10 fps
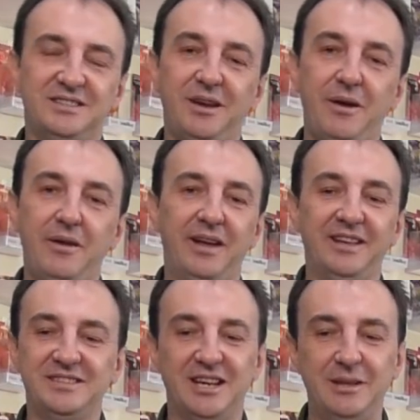So
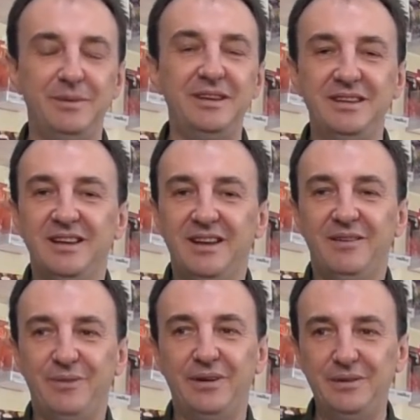it's going to be
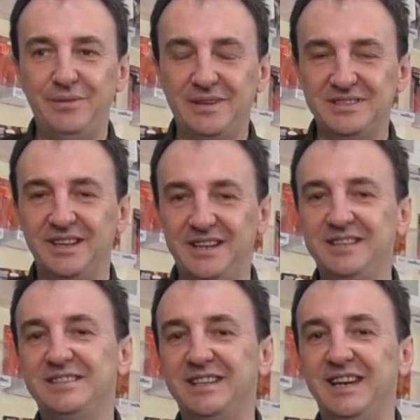very
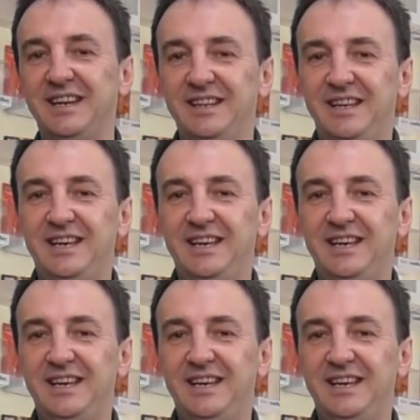fascinating to get